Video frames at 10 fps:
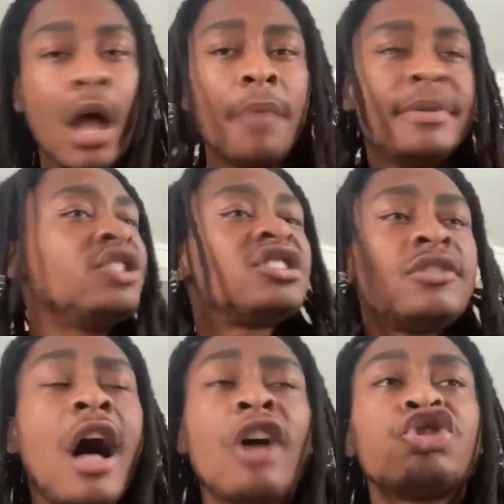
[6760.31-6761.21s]
I'll be just
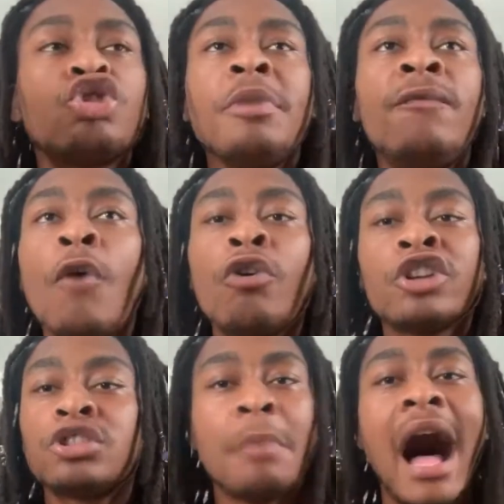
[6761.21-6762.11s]
still I'll still be
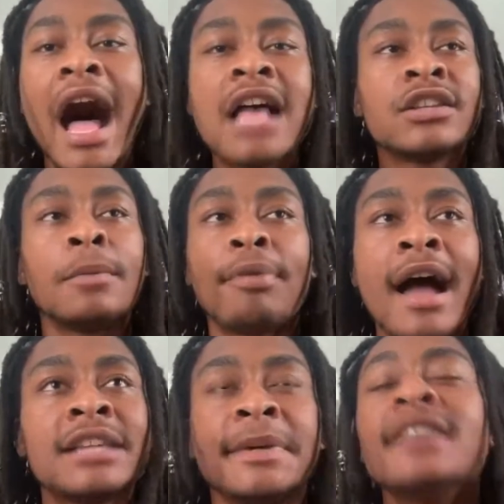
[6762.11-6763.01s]
focused my eyes on the
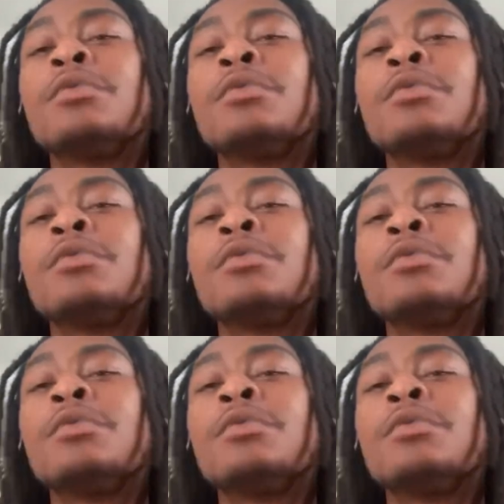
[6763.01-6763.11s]
prize because